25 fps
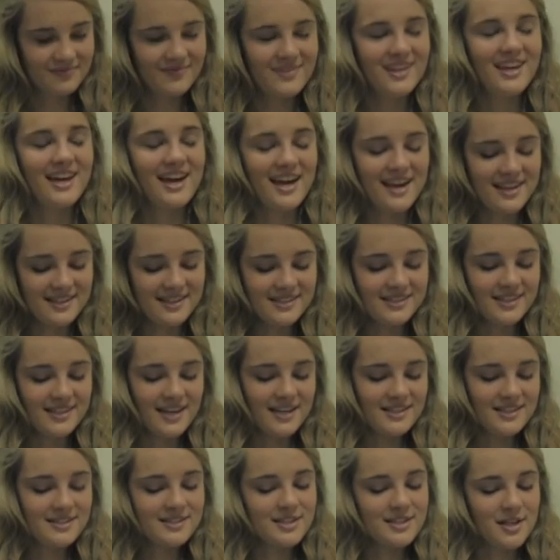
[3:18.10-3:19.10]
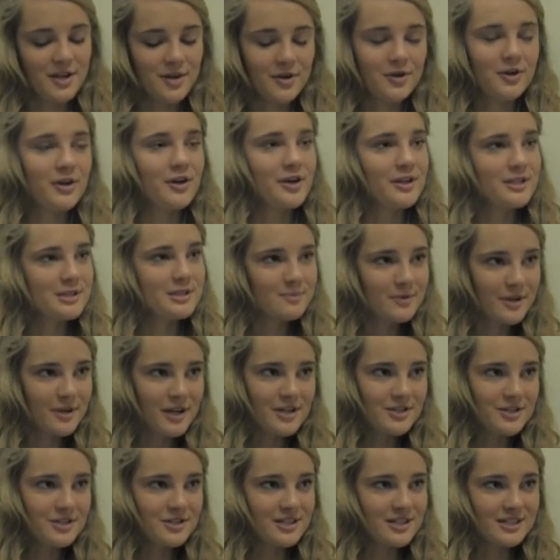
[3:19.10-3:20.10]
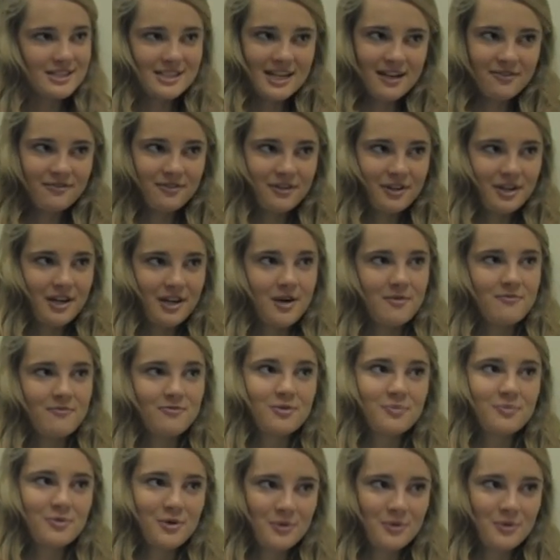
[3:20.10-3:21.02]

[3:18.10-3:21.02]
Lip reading: Yes. So your inspiration has definitely come from